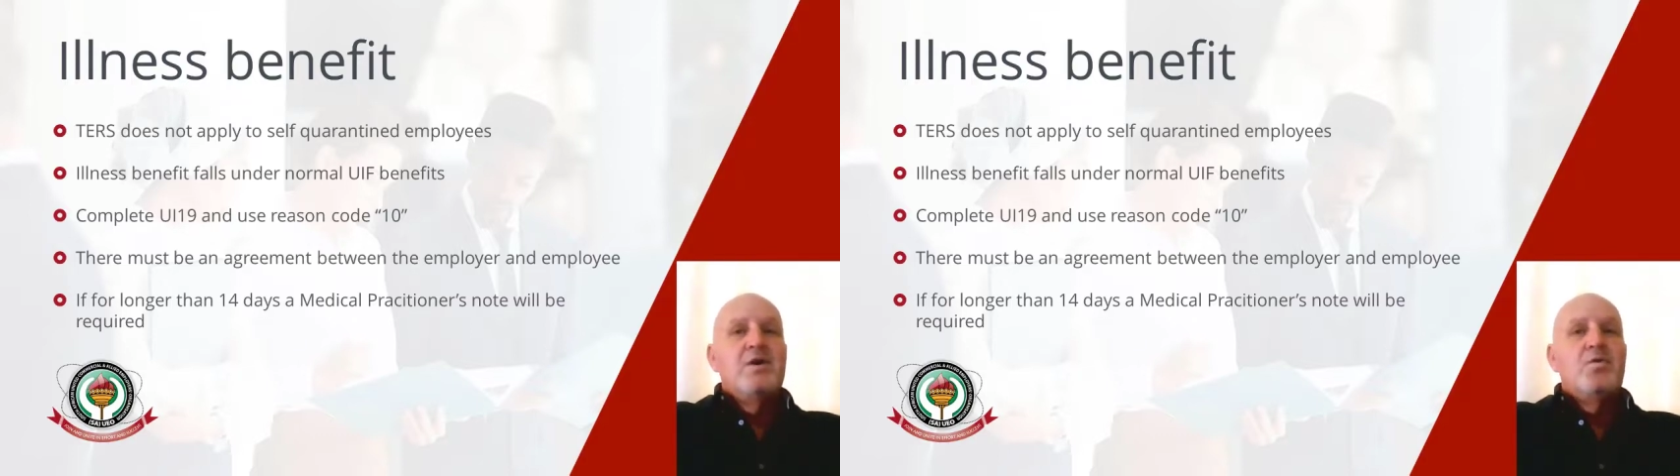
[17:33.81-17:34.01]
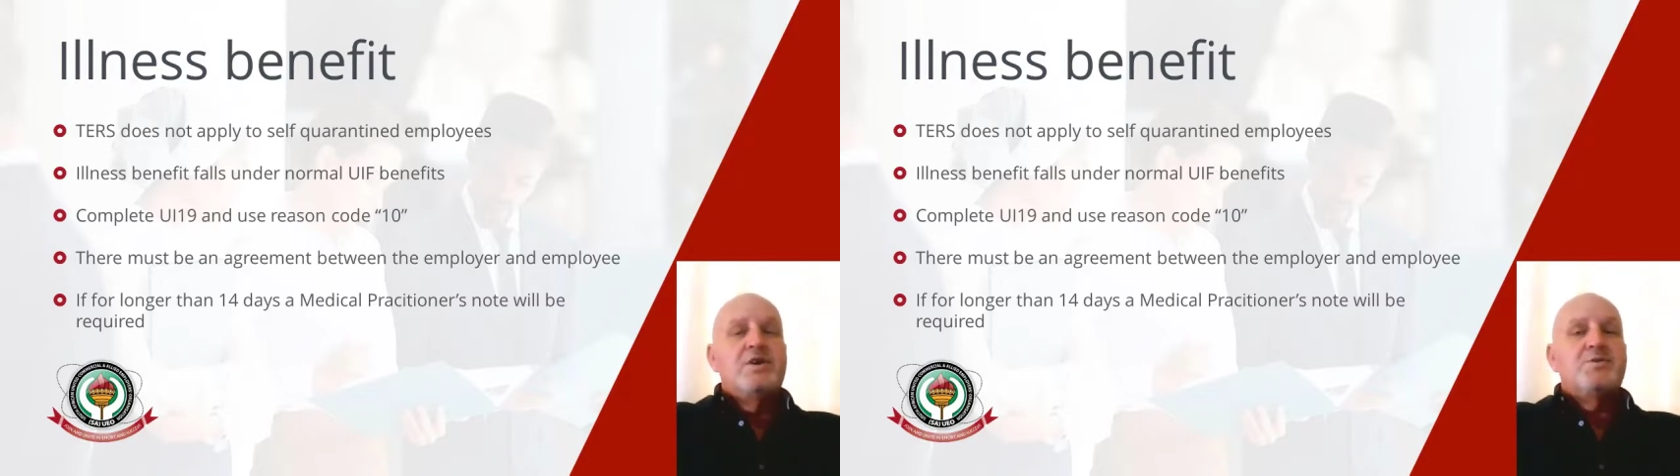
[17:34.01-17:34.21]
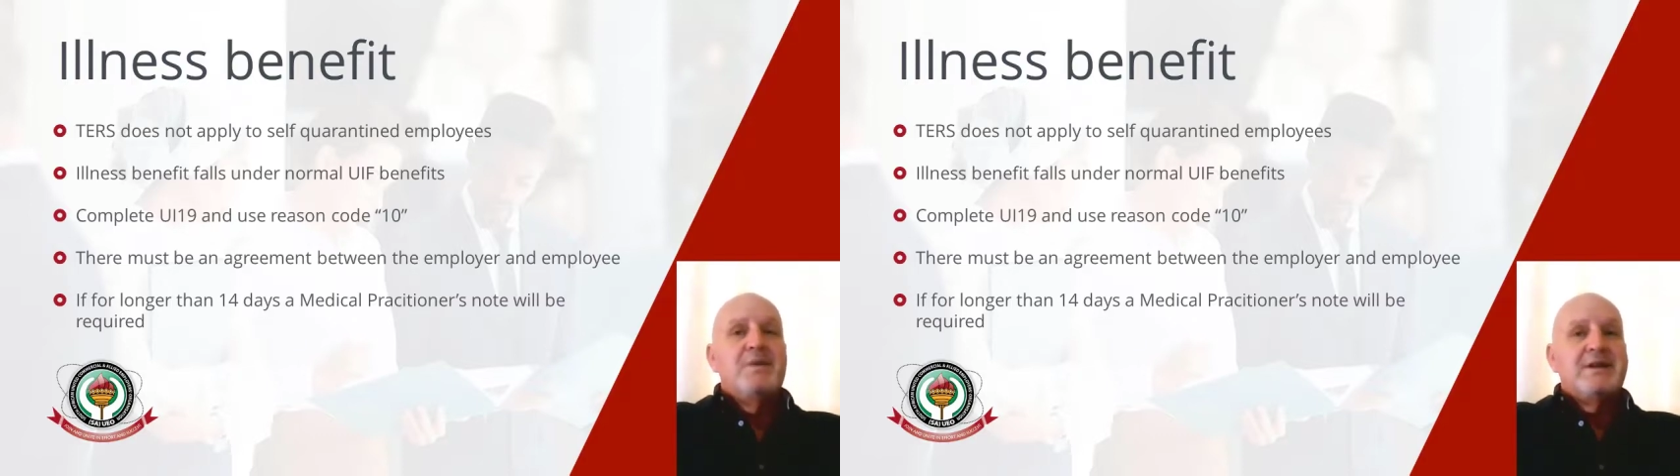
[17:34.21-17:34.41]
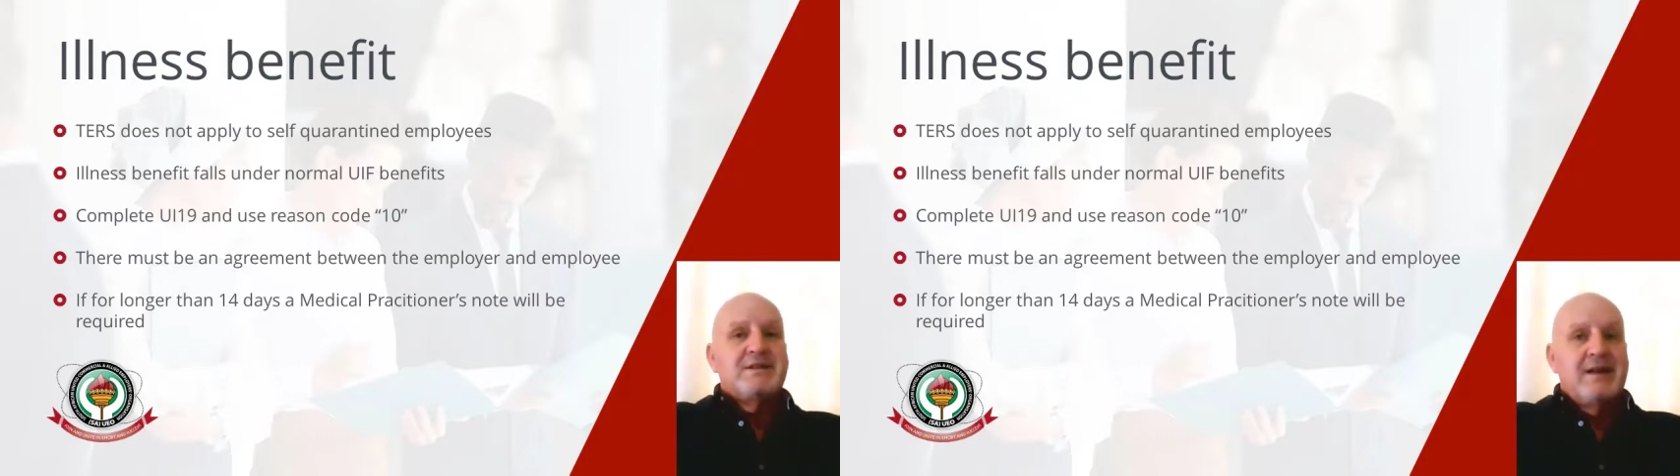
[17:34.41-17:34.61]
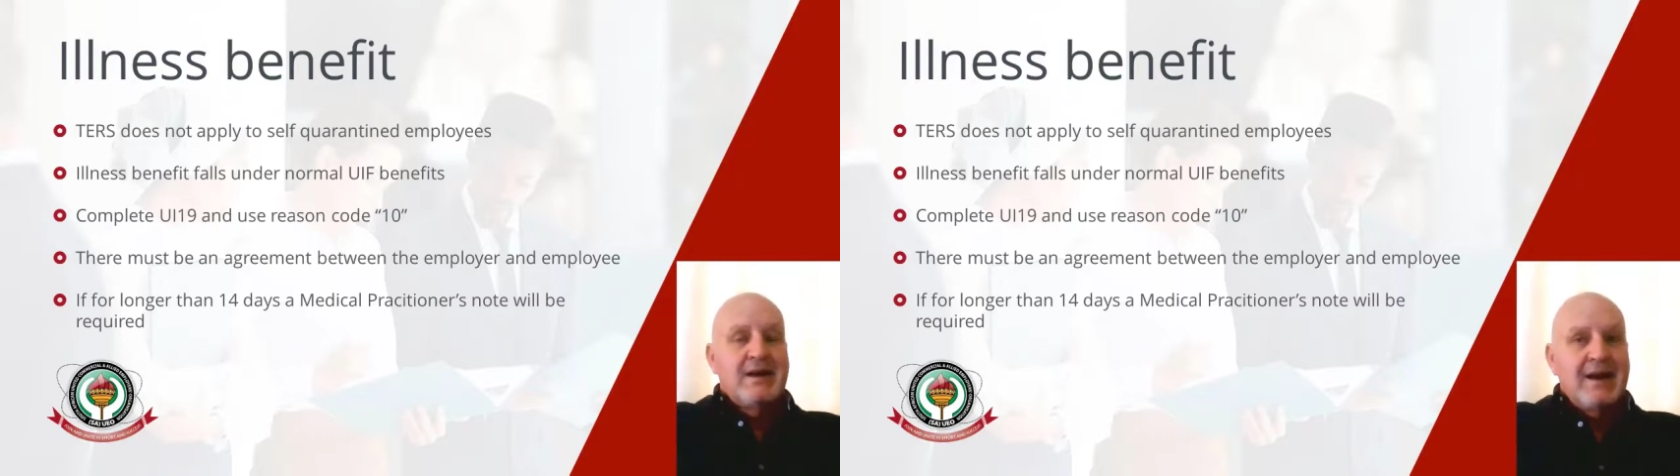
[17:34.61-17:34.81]
which
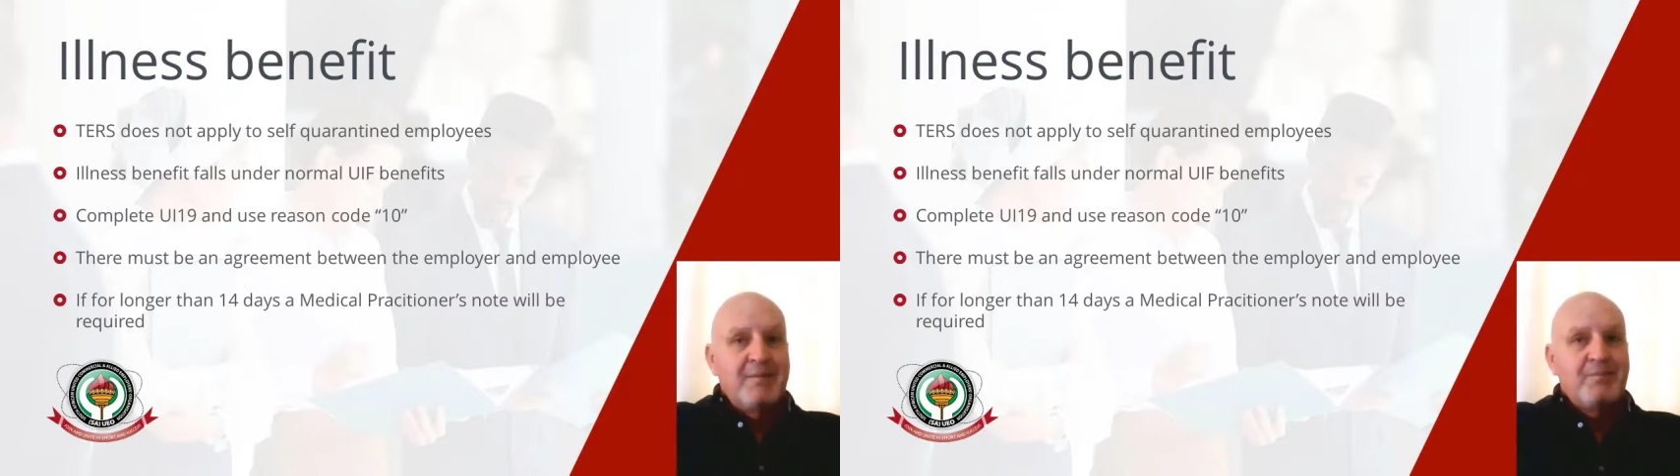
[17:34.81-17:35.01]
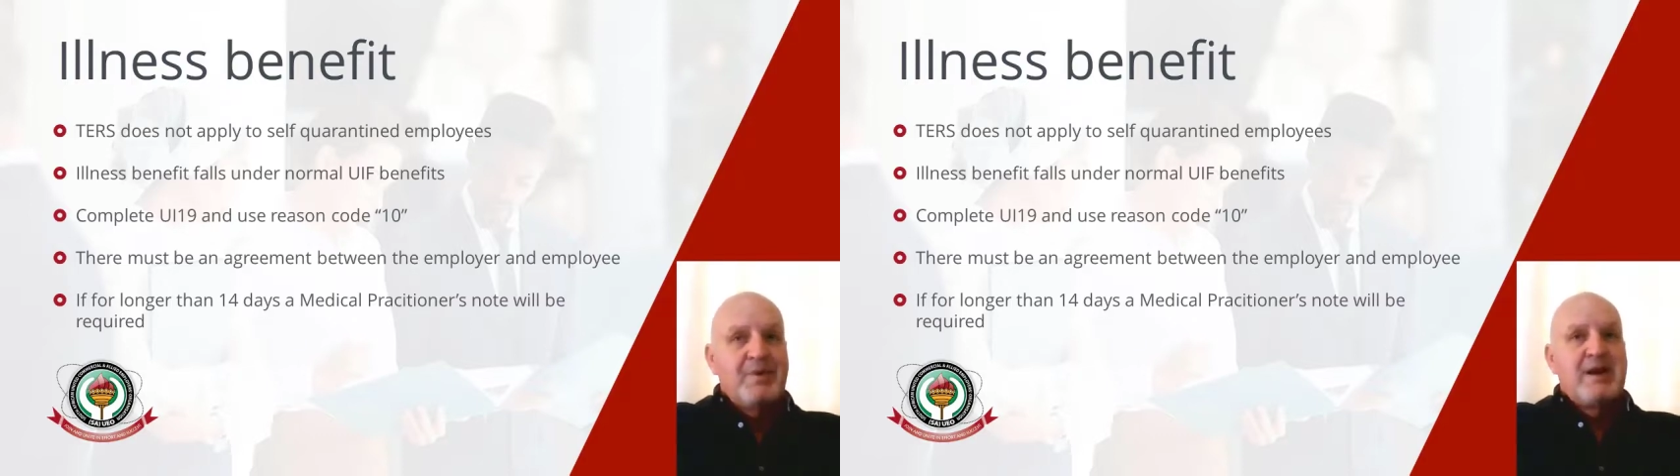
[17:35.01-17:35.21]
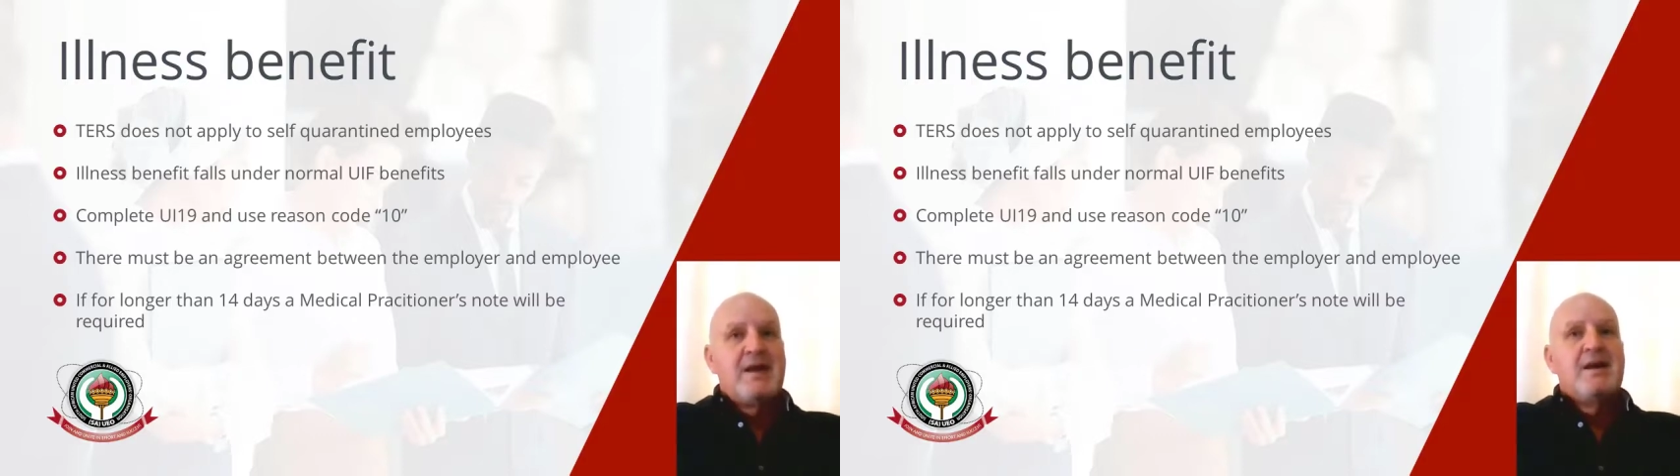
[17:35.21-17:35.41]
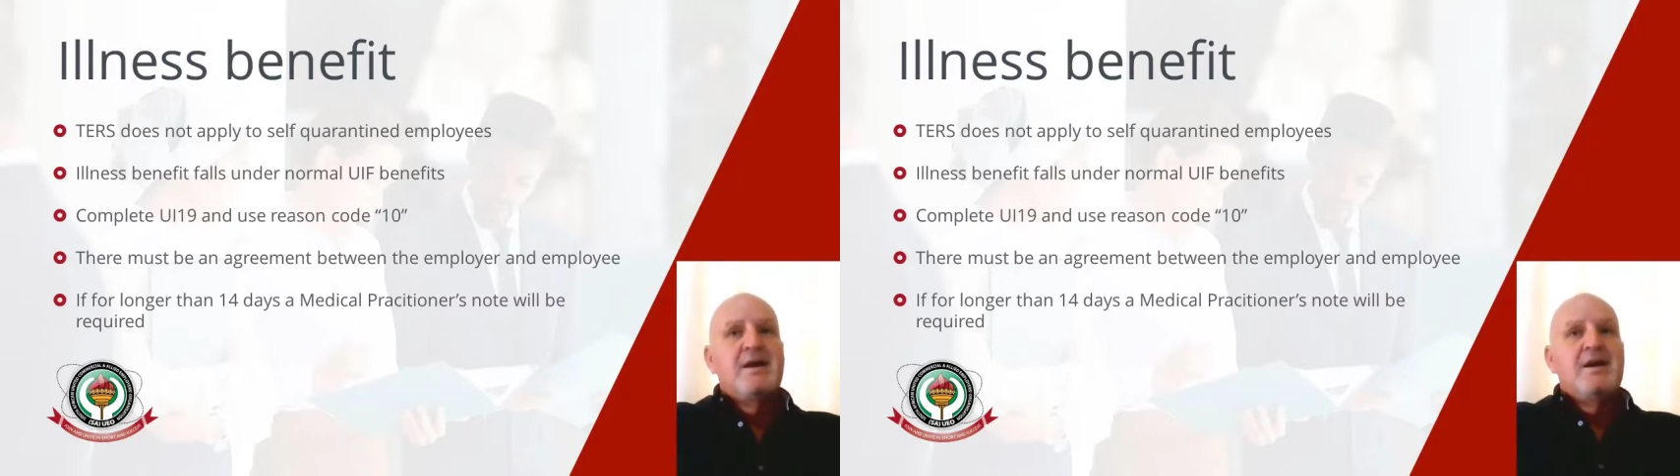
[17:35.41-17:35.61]
must accompany